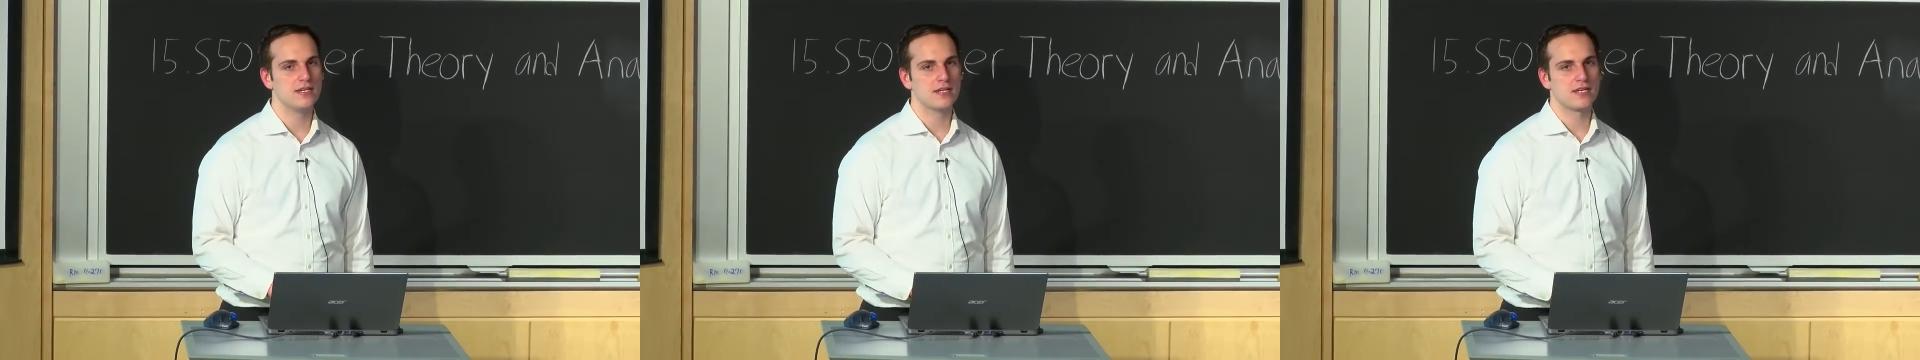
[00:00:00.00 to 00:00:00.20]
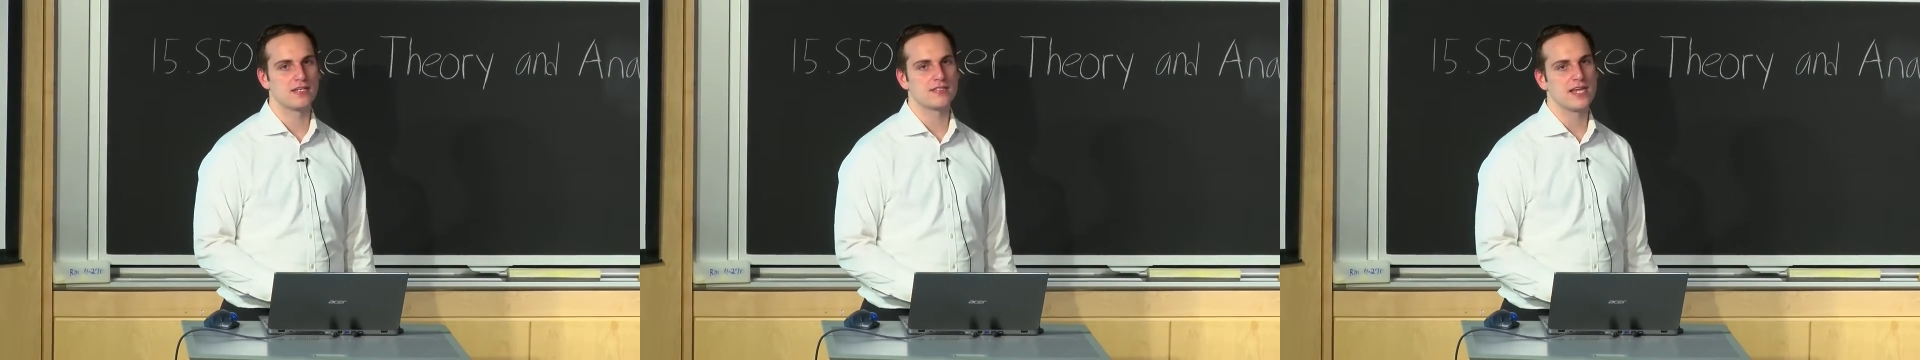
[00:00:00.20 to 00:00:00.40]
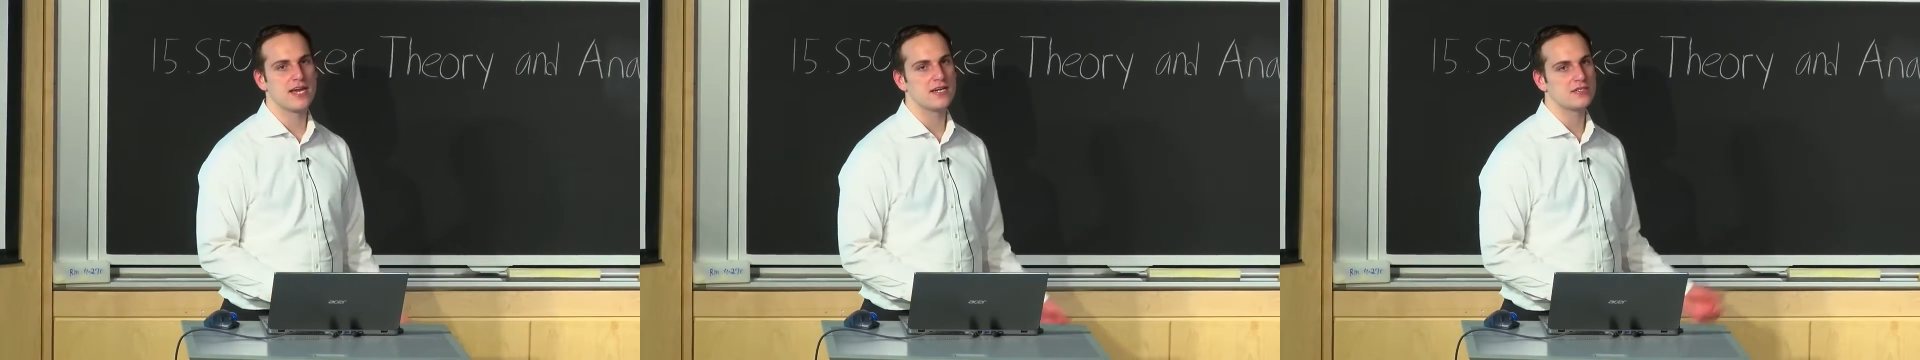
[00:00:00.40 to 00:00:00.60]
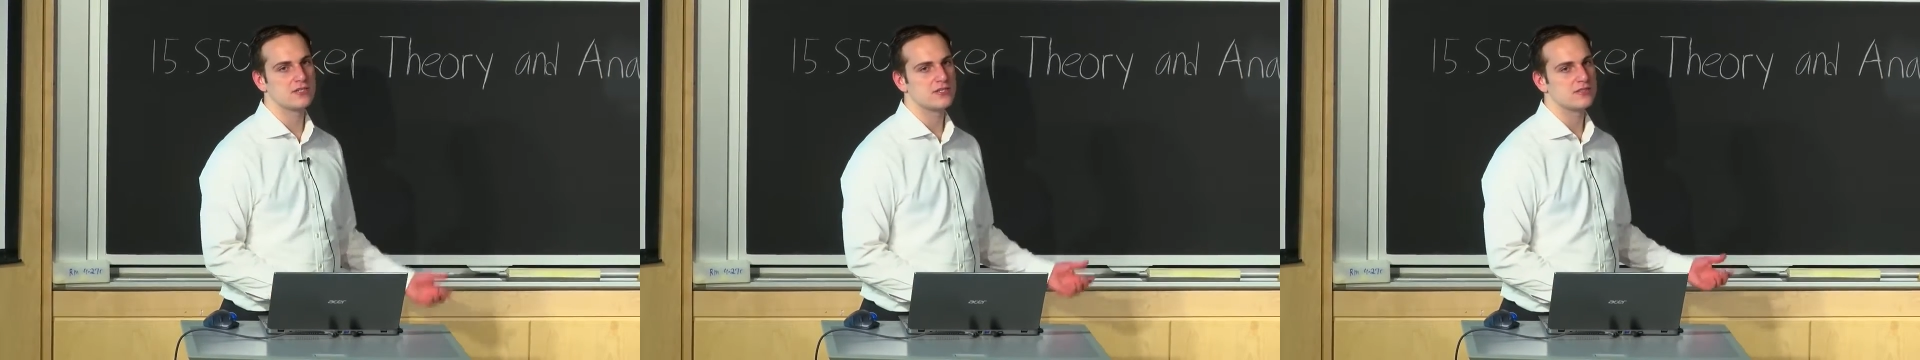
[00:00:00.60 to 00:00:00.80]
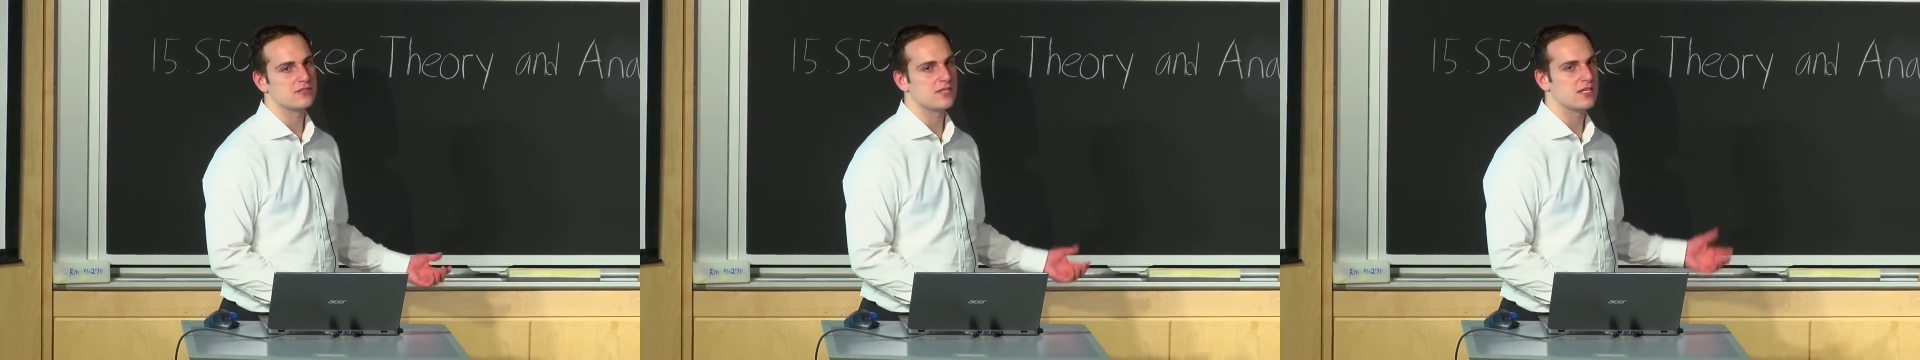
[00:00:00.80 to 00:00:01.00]
Because they
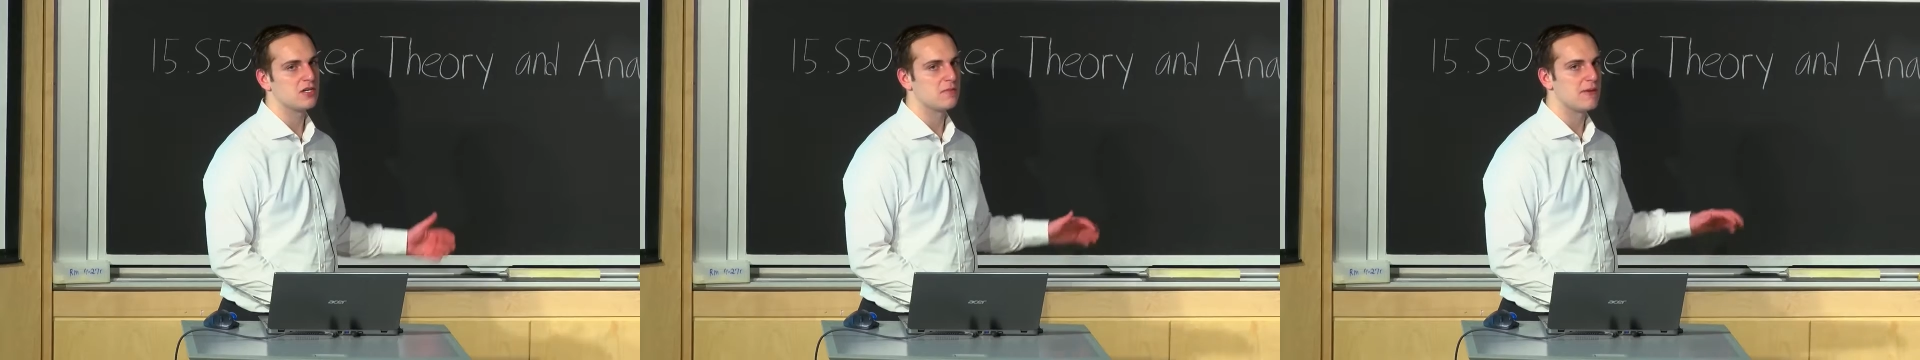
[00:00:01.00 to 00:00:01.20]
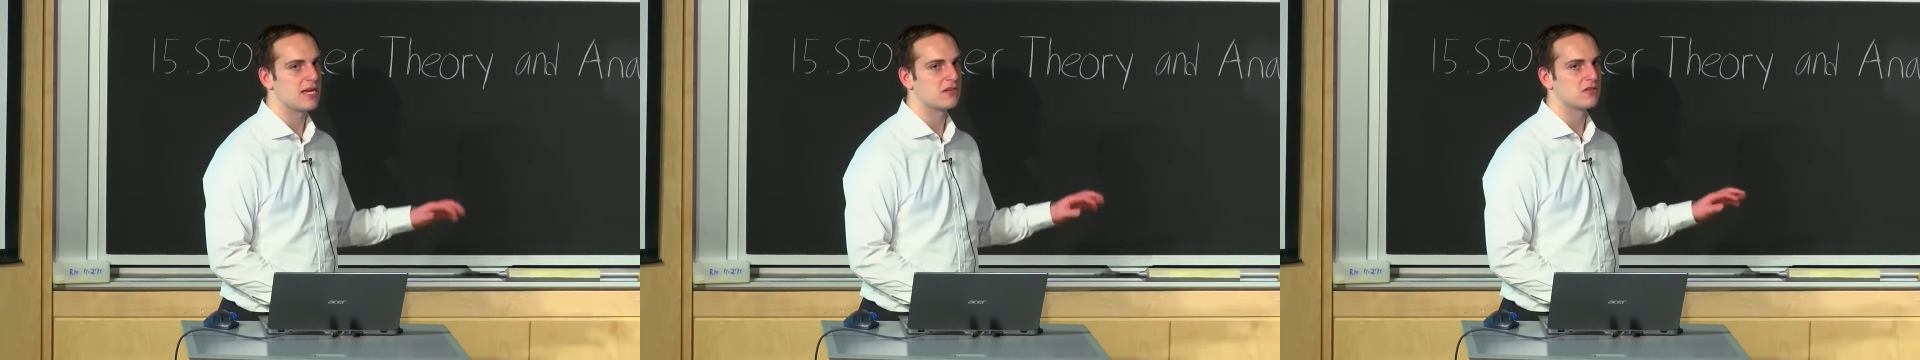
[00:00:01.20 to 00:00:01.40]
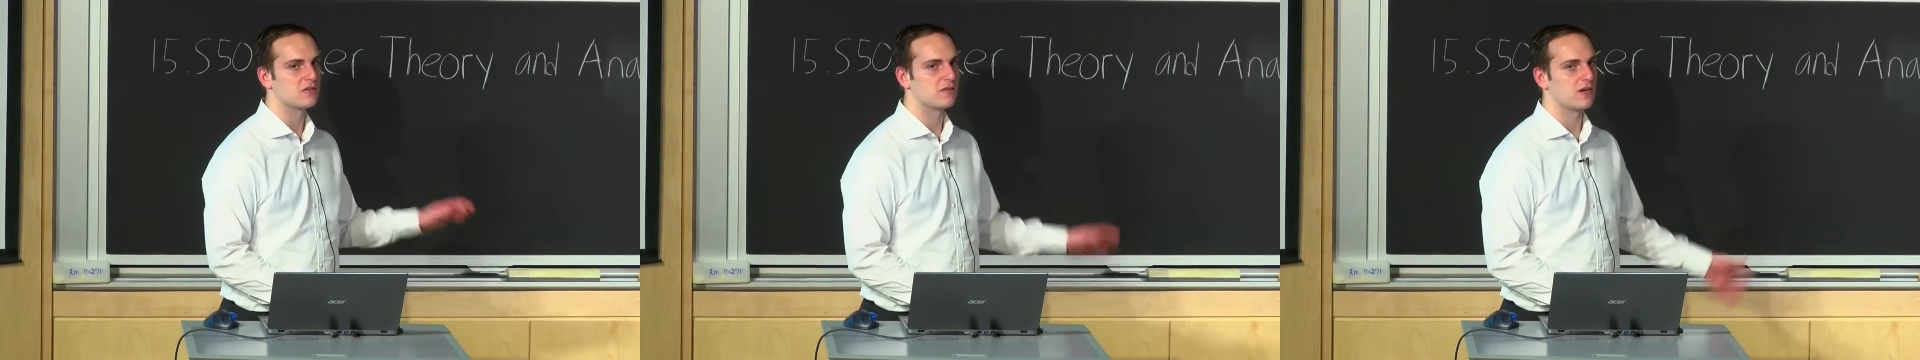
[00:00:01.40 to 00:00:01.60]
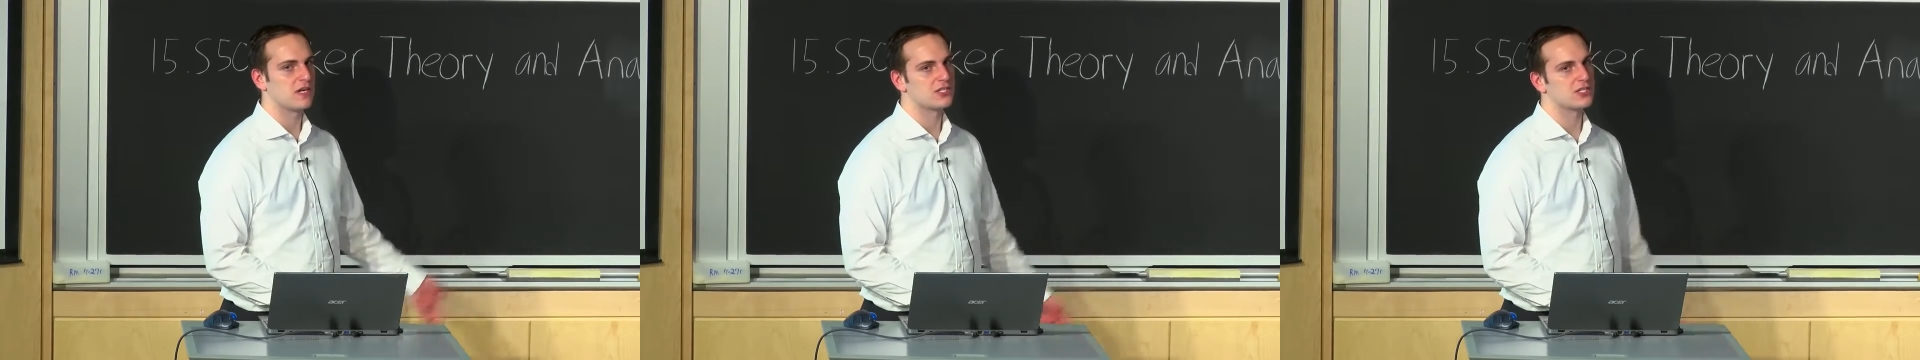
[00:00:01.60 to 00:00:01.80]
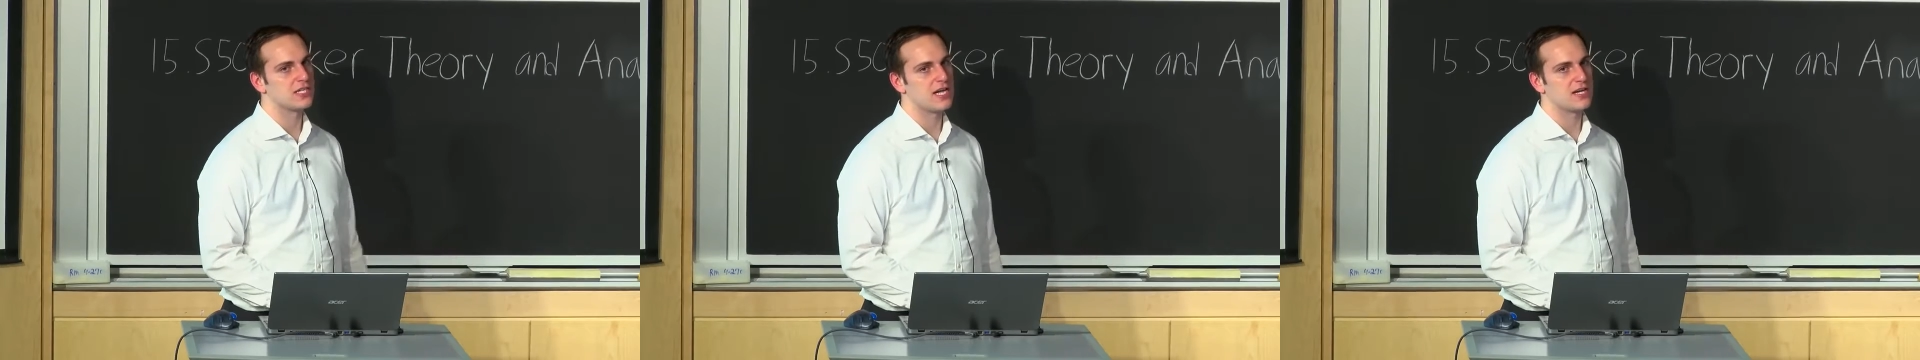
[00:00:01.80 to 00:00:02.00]
enter, say you're bankrolled for a
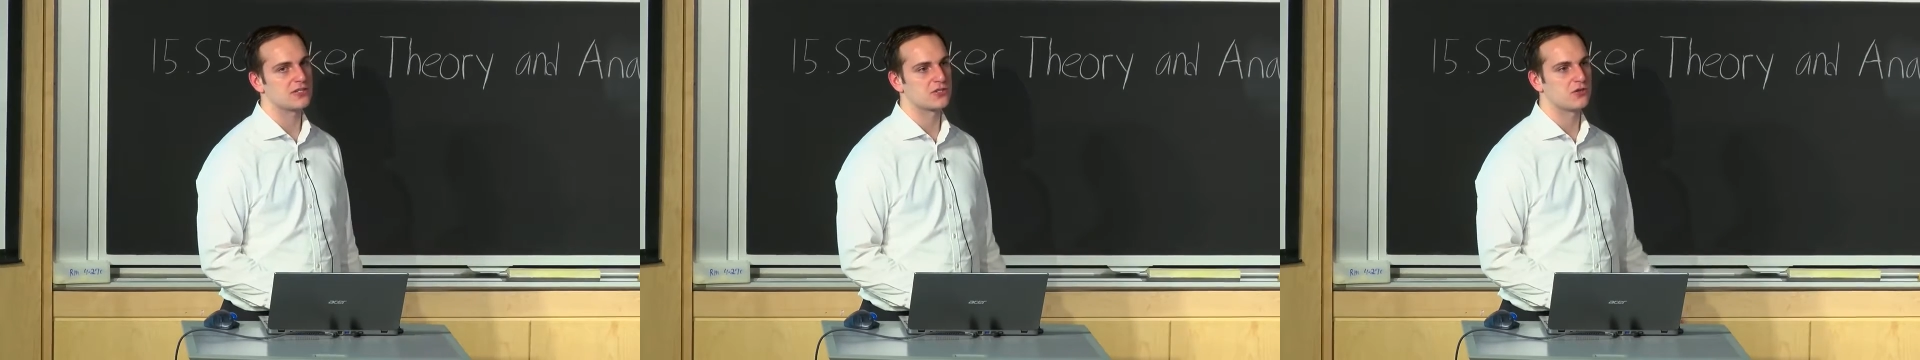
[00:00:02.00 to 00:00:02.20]
$100